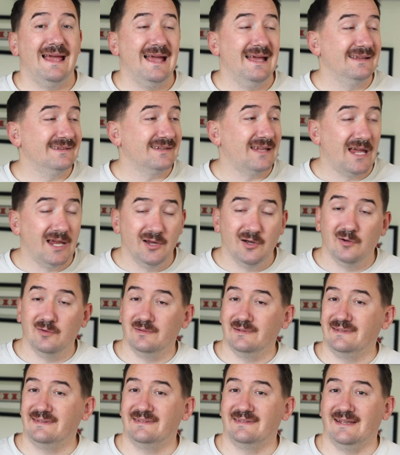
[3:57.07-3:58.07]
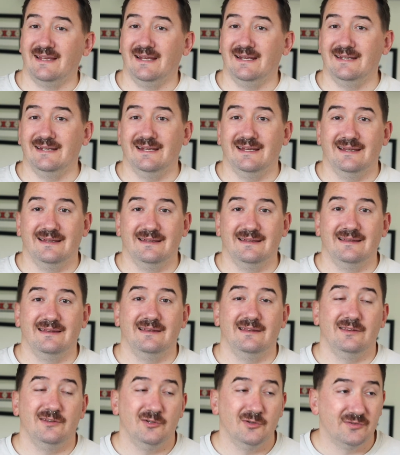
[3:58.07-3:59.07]
as I always say,
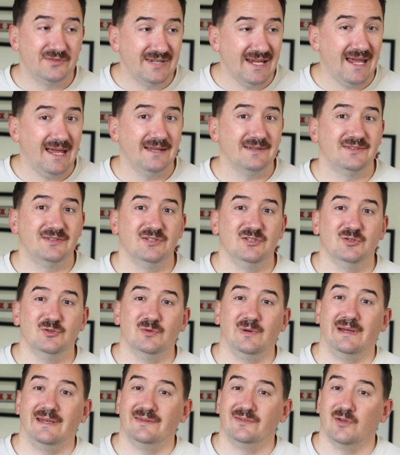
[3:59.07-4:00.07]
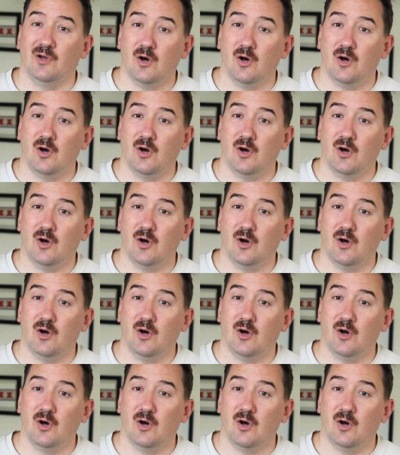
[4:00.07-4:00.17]
your tattoo is